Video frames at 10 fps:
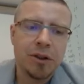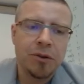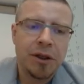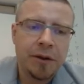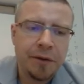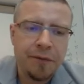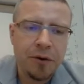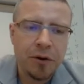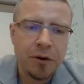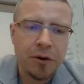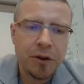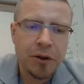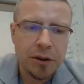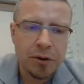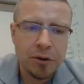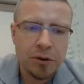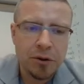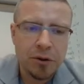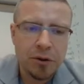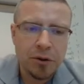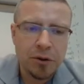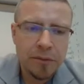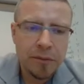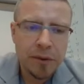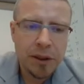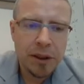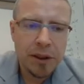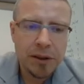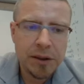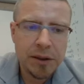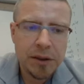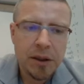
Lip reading: So the first row here is